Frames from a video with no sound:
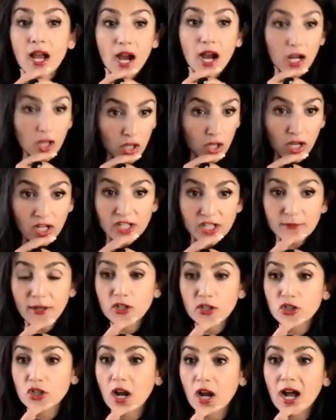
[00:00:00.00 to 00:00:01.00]
I lost my
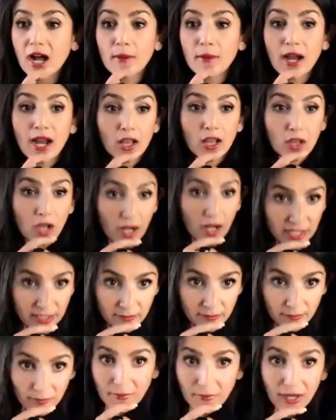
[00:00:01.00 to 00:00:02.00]
job, I
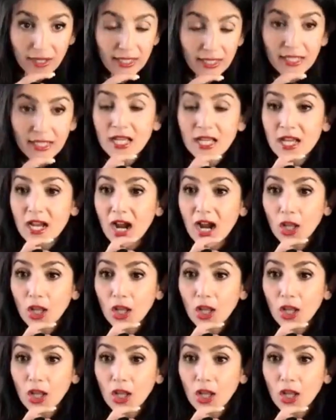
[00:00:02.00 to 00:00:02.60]
lost my money,